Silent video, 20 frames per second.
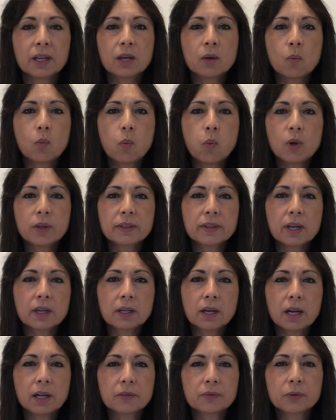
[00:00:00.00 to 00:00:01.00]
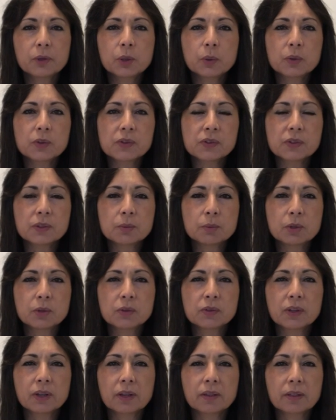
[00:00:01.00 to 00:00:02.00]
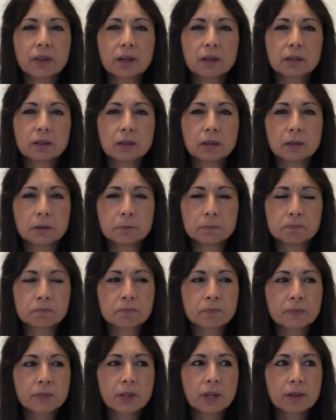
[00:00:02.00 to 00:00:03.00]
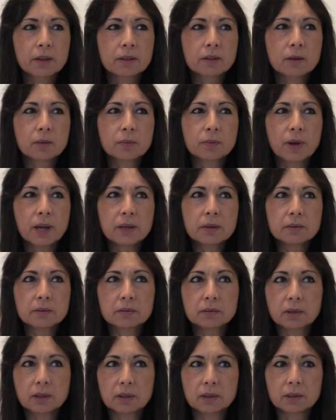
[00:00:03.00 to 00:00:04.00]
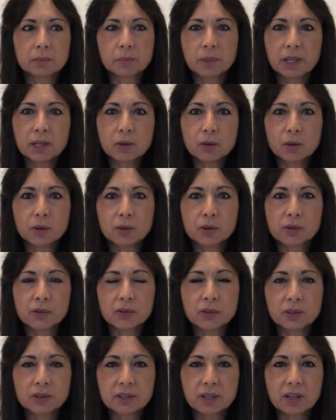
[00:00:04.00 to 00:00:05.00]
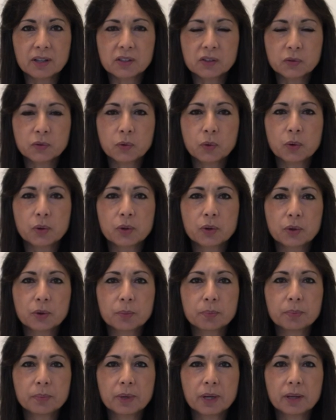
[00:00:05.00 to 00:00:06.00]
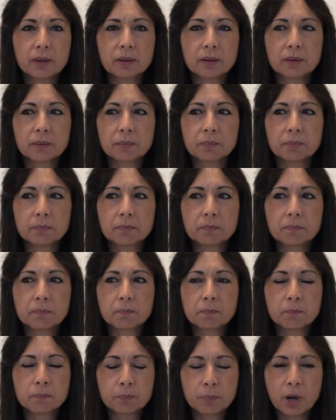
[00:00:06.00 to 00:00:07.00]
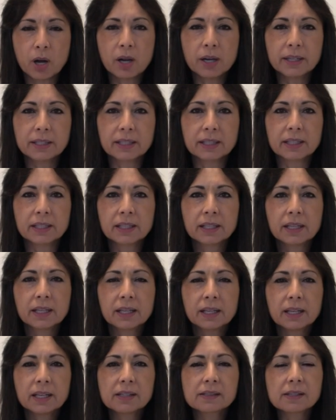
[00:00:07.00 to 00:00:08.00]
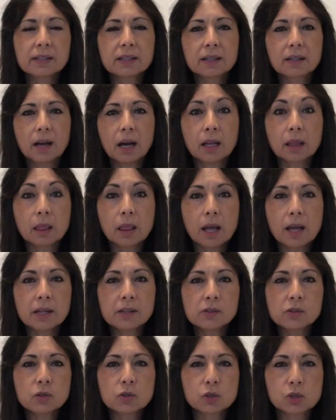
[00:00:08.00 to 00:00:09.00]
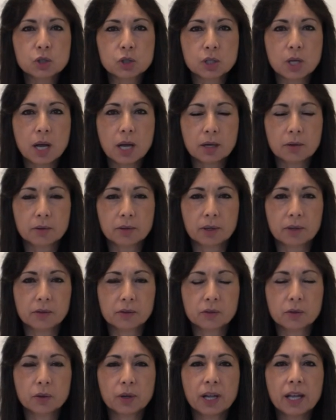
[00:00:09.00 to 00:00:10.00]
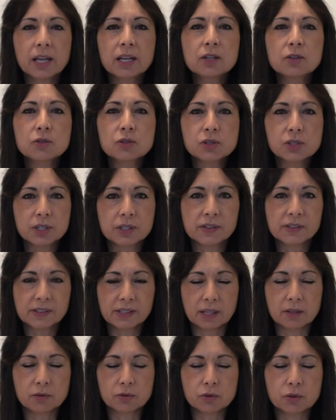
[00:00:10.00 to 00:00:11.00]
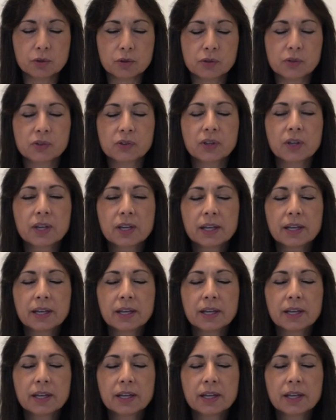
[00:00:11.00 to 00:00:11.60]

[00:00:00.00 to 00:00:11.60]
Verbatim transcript: And what that high frequency music and that um, the right uh, megahertz does for your um, body is it aligns your chakras, your energy centers.